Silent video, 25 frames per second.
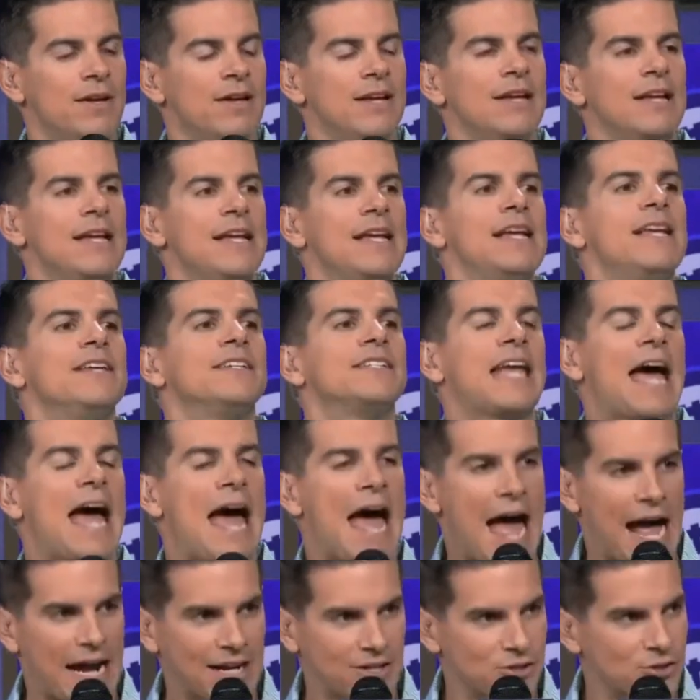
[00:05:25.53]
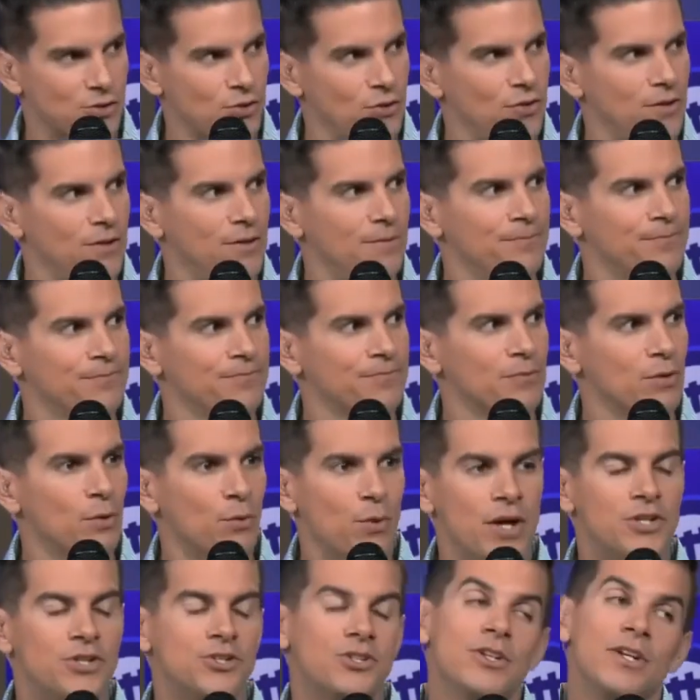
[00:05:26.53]
is Axel,
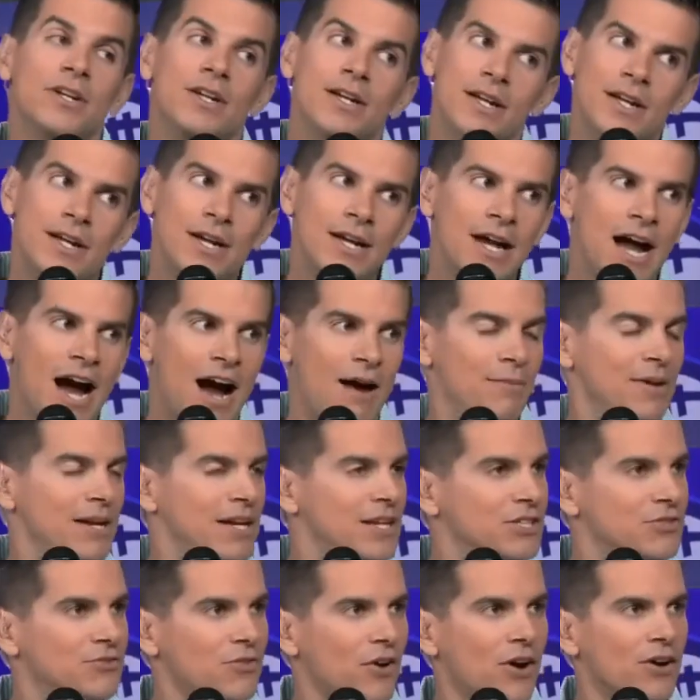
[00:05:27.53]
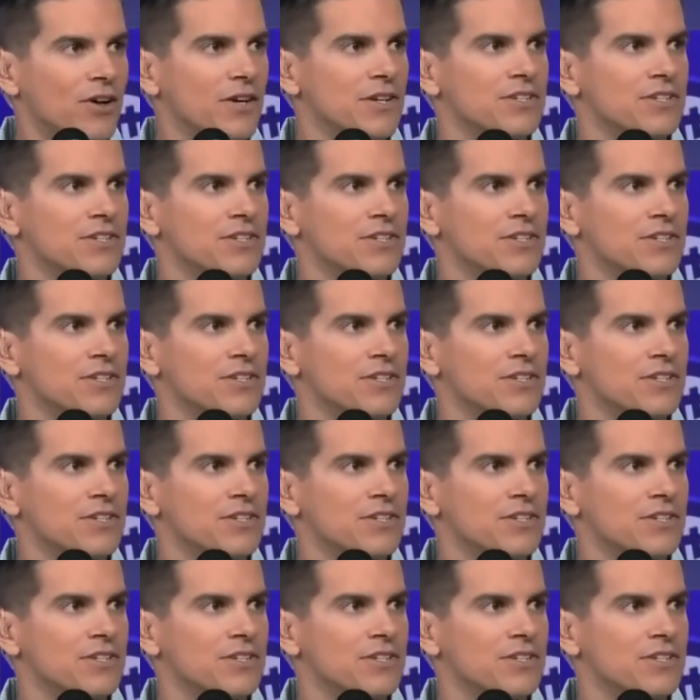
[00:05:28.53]
which, I mean, as far as like